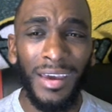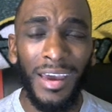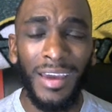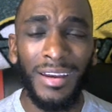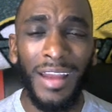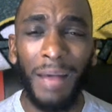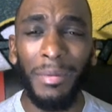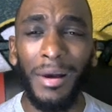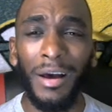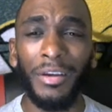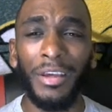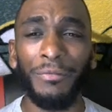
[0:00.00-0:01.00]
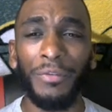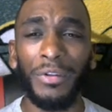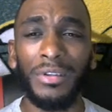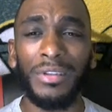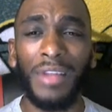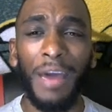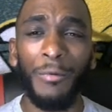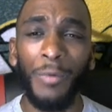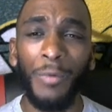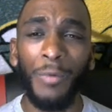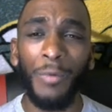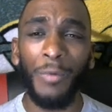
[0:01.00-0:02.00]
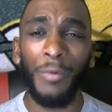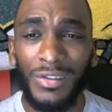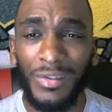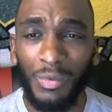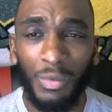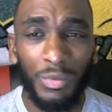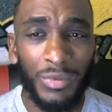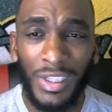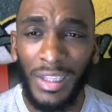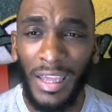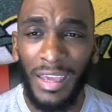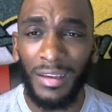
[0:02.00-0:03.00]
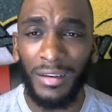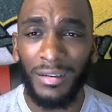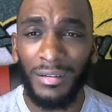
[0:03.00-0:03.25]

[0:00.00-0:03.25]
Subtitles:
And how about if it's not ready, just delay it.